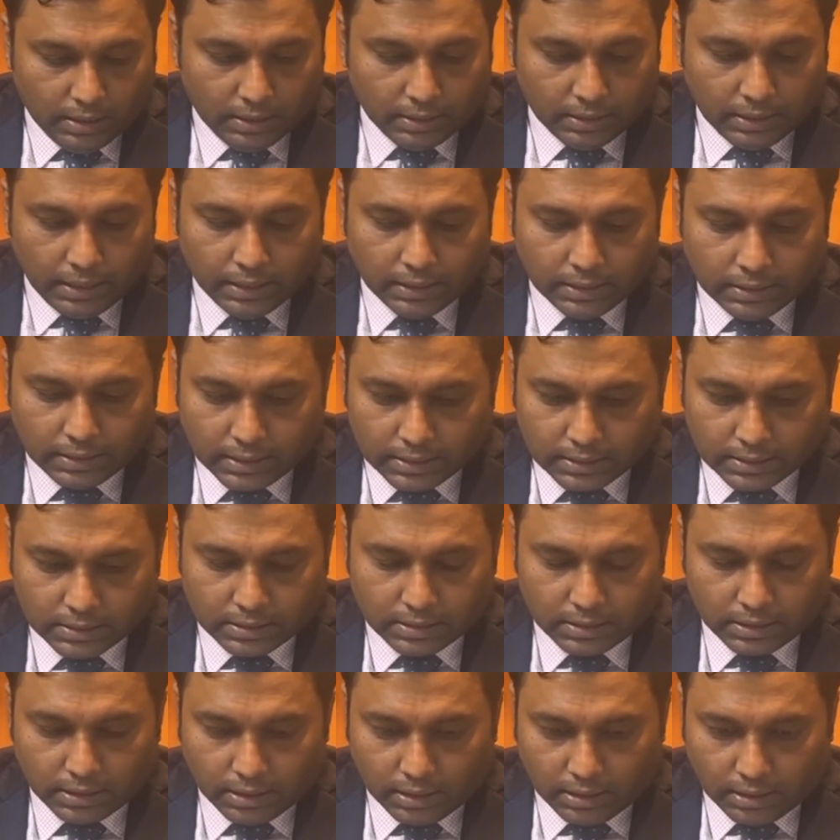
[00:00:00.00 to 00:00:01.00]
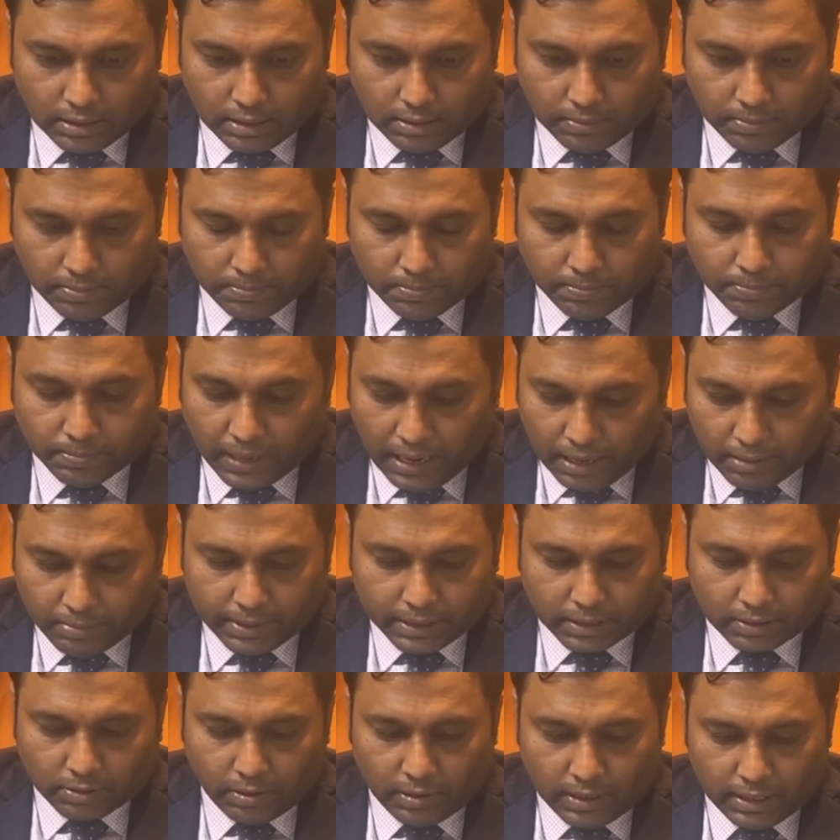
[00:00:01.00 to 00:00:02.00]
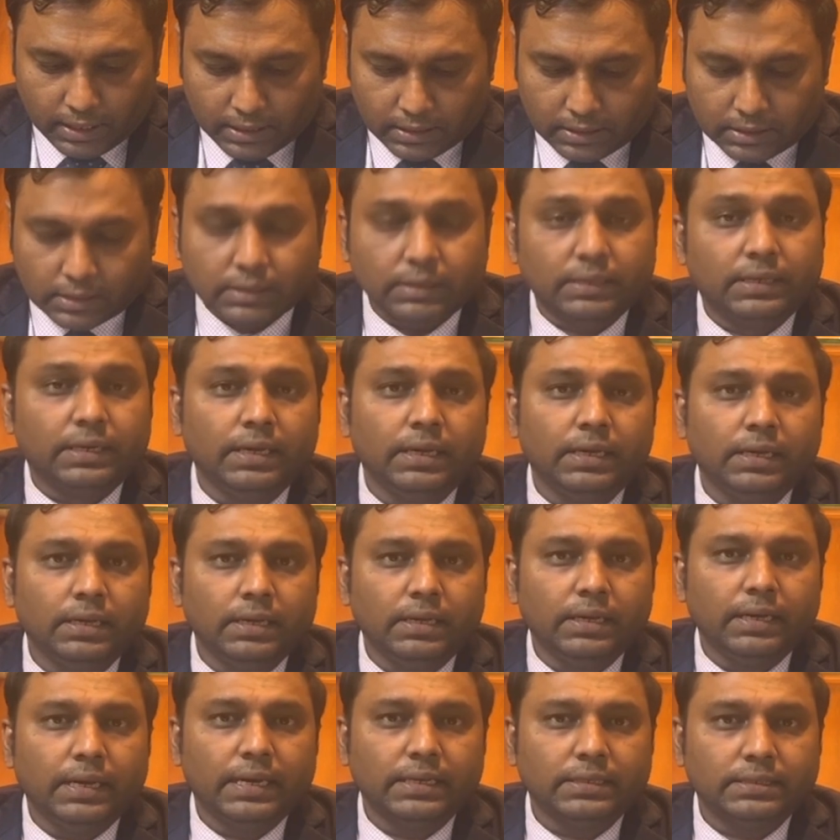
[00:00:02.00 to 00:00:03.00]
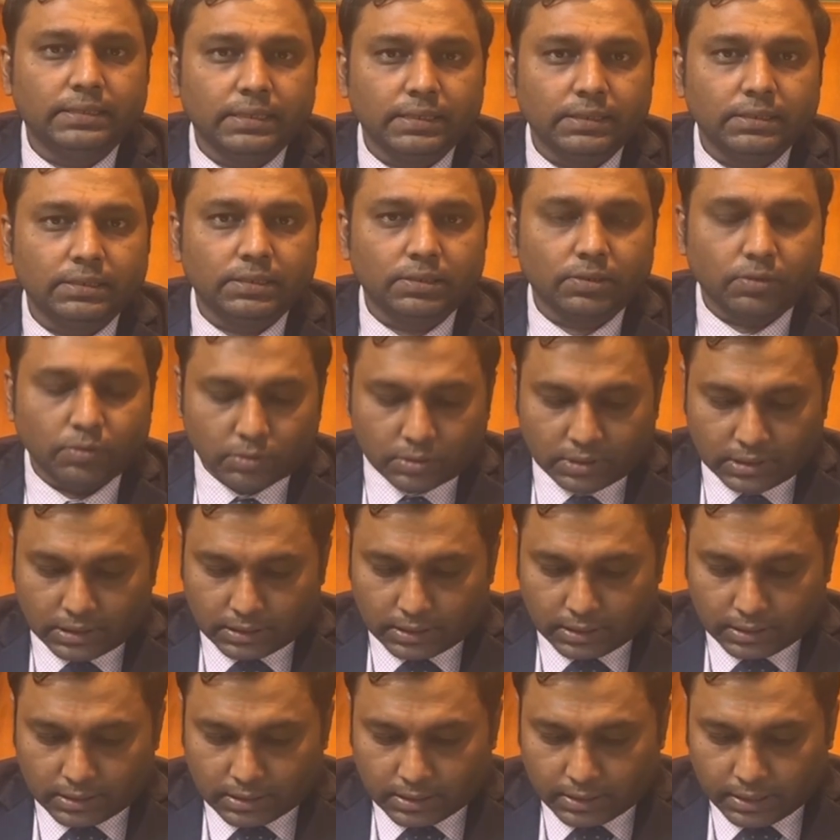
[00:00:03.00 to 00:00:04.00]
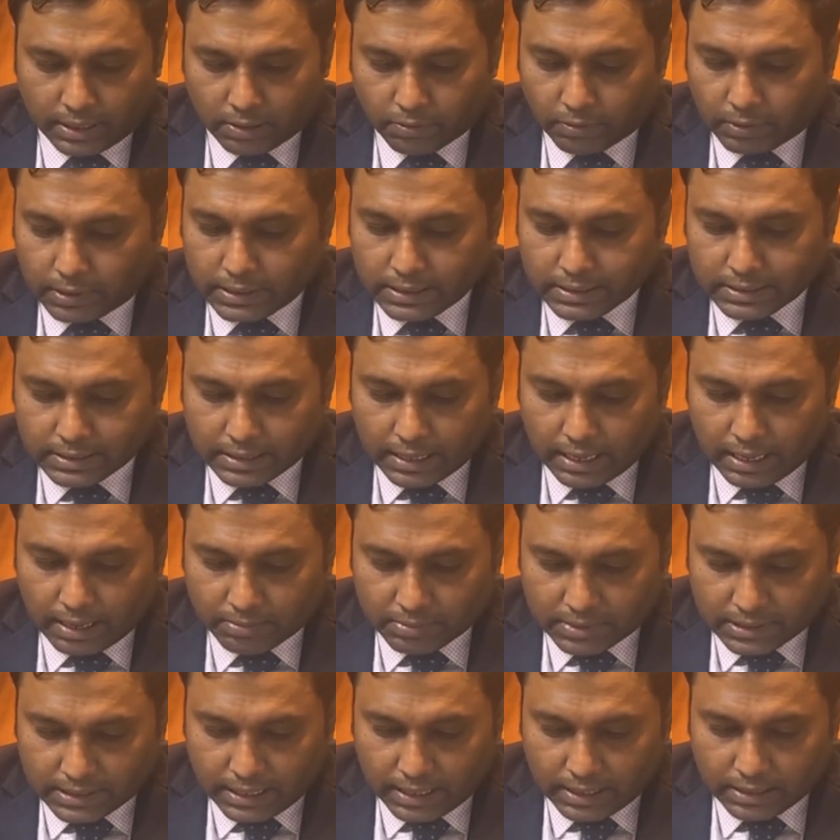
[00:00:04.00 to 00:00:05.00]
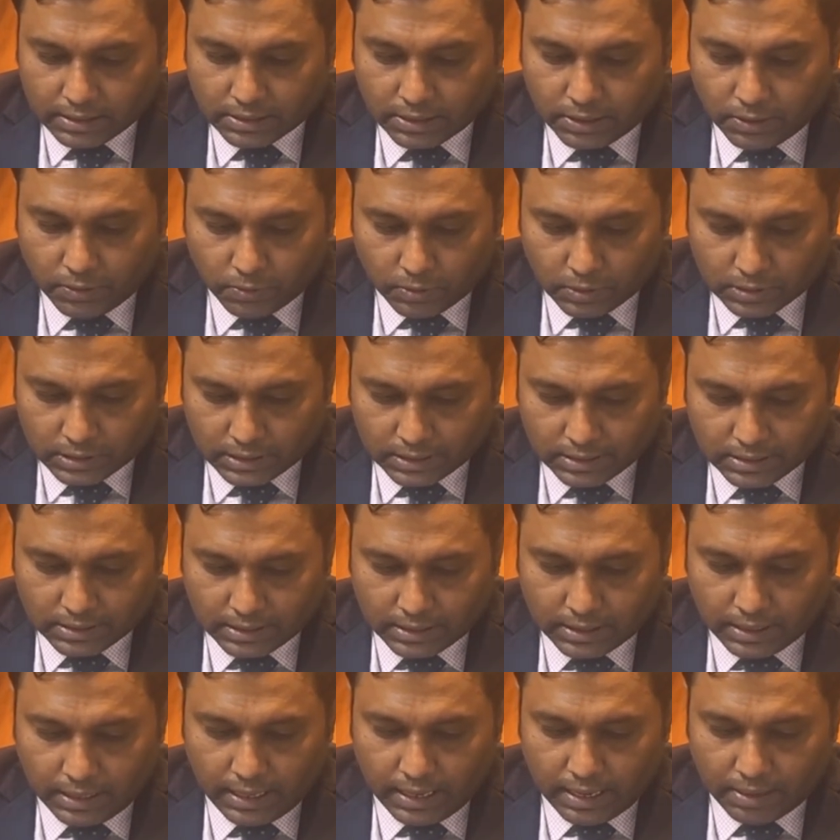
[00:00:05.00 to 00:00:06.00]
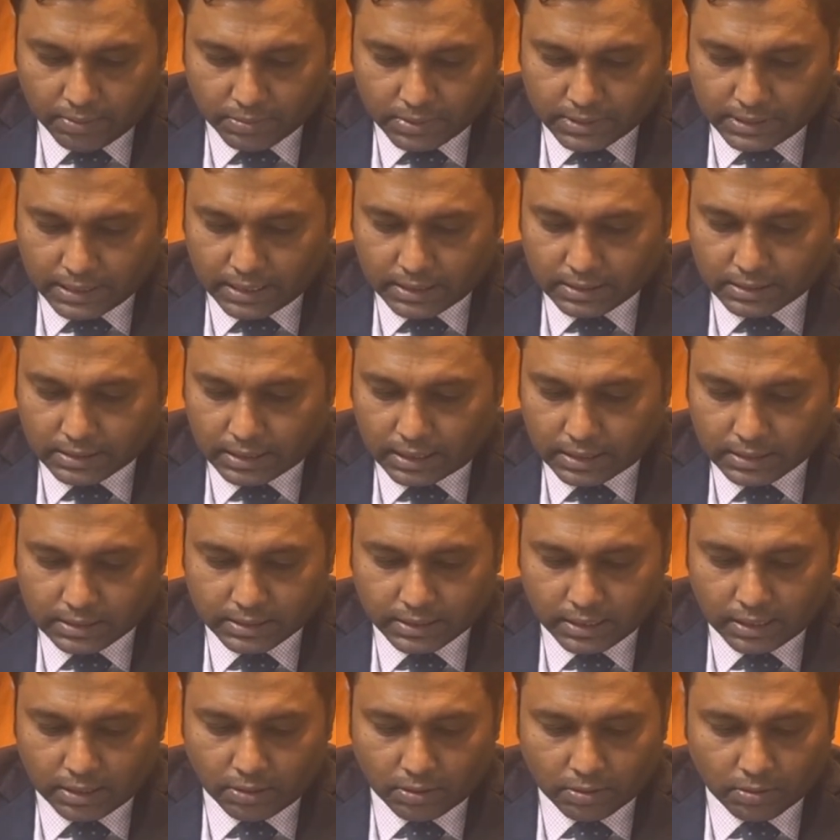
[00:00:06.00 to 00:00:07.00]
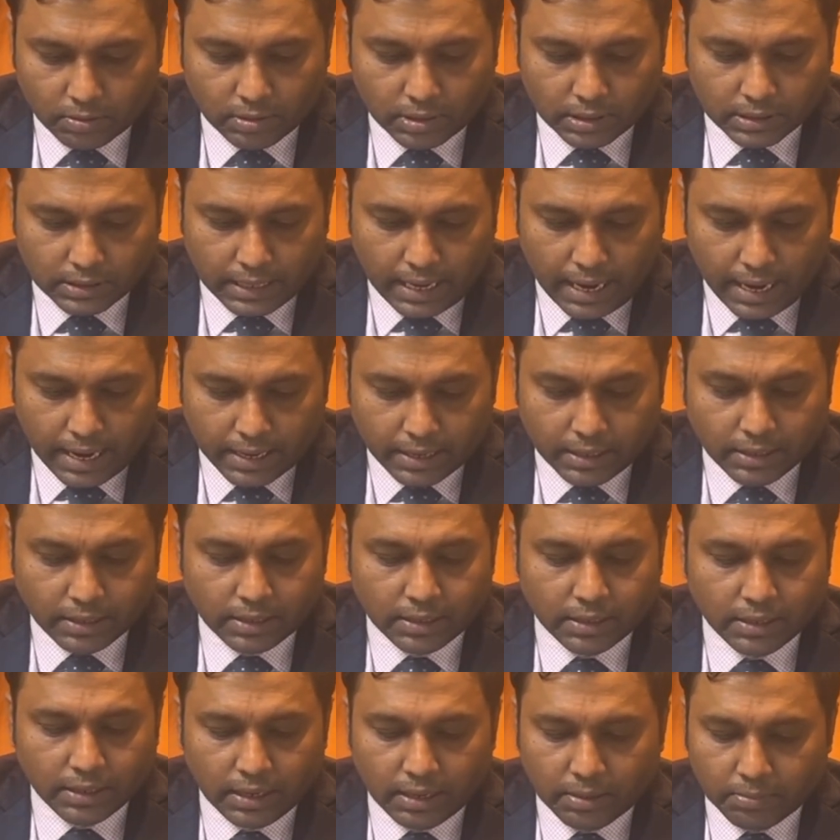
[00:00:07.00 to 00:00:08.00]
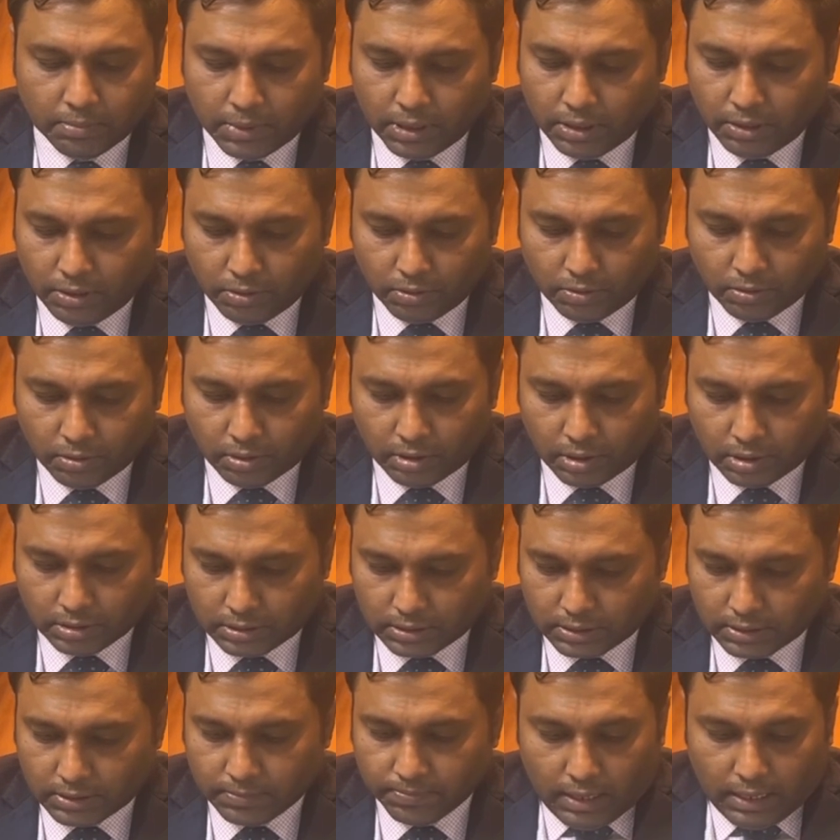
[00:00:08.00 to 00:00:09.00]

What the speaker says: In this private college, three SS courses are there. One is MCH Neurosurgery, MCH Surgical Oncology and DM Neurology.